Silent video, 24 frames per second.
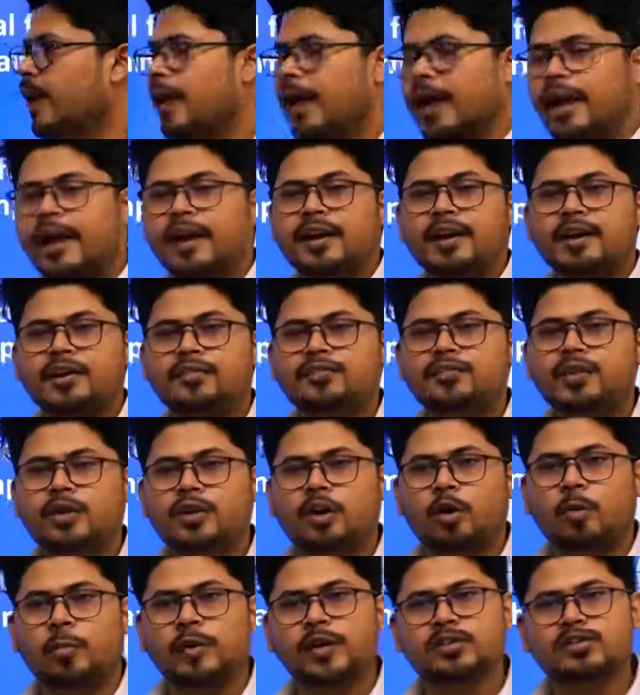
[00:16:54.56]
And if the
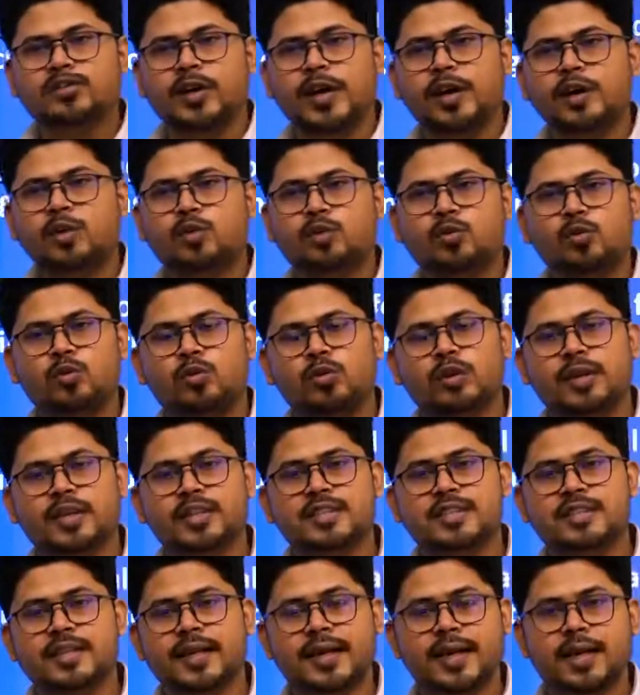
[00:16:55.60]
government is trying to
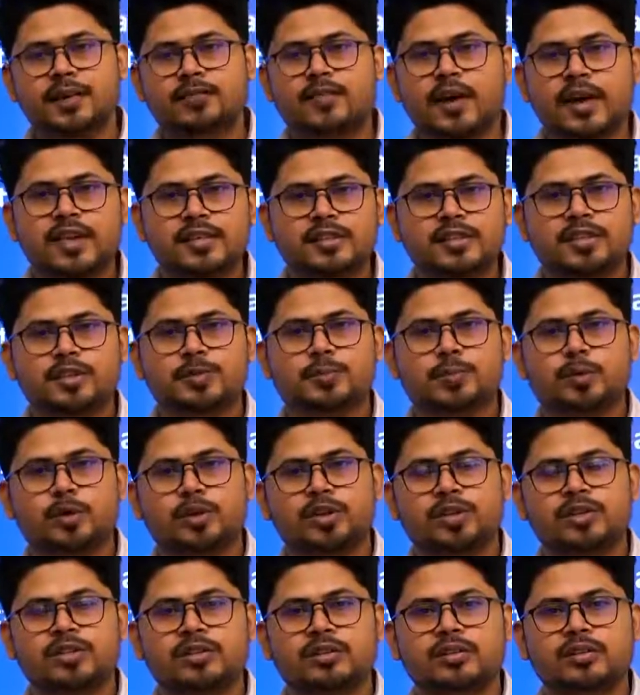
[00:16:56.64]
incentivize its
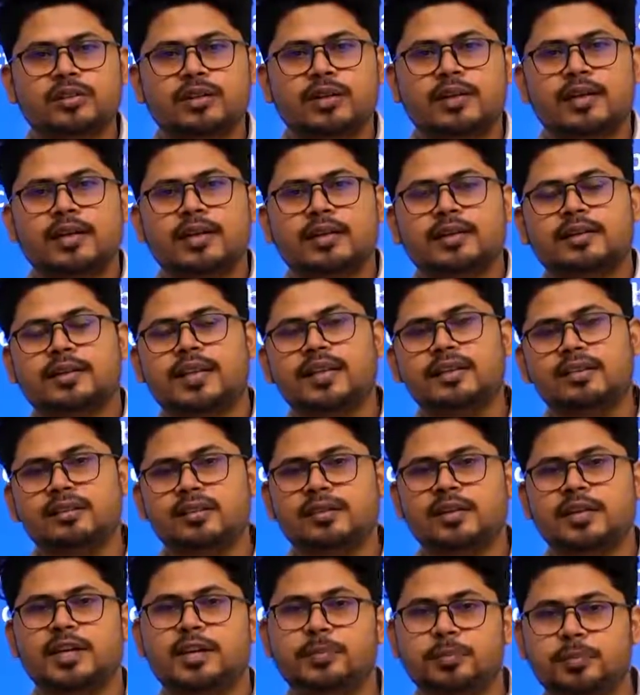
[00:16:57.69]
production, then
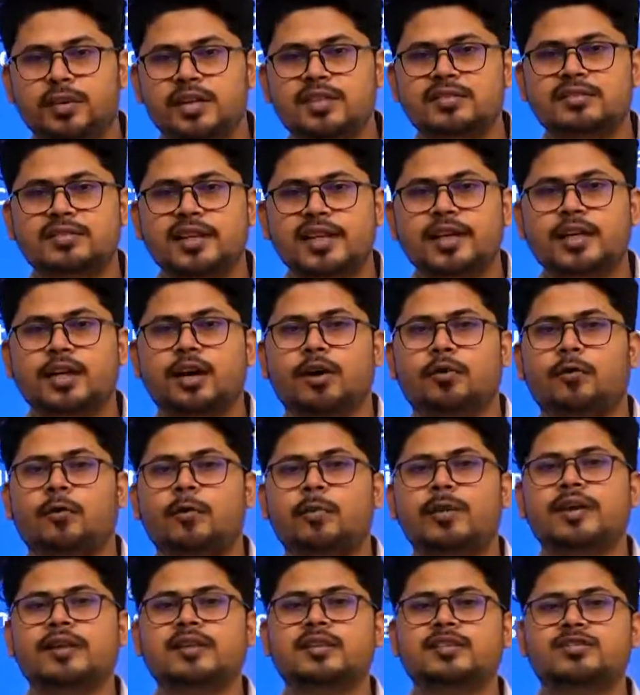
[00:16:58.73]
it means that
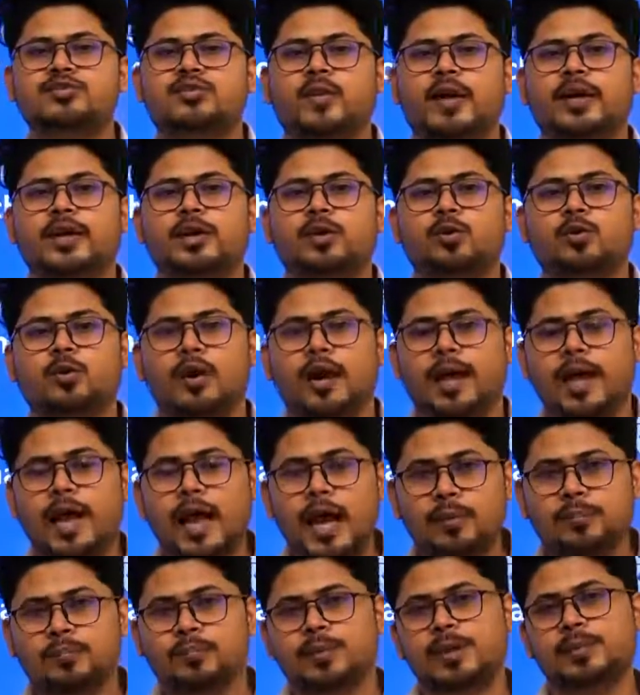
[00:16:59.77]
government is trying to
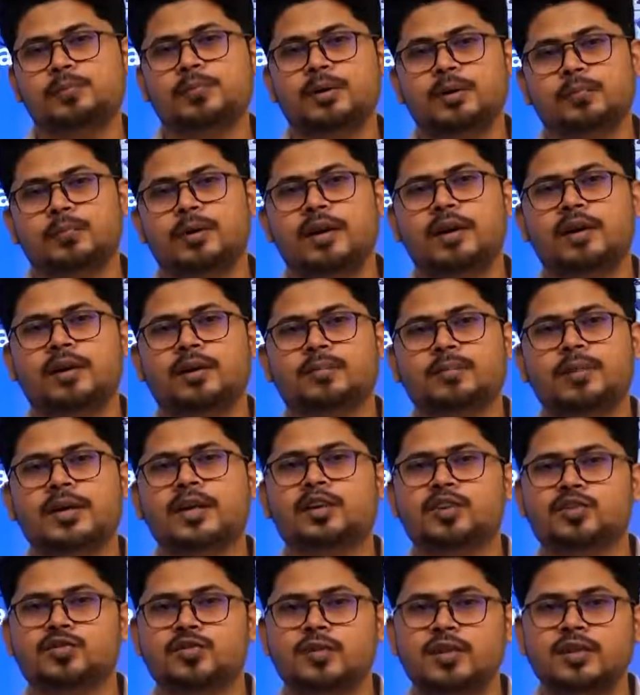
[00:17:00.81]
help people build up
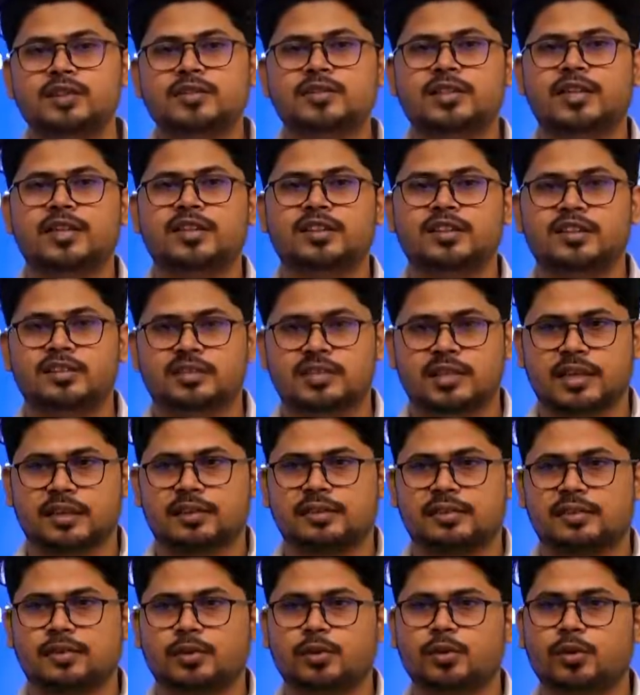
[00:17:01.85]
industries in this
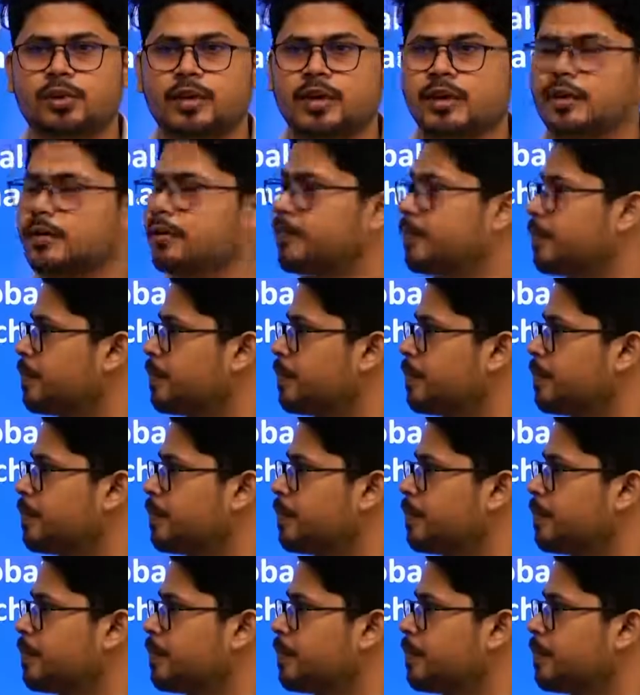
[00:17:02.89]
sector. Okay.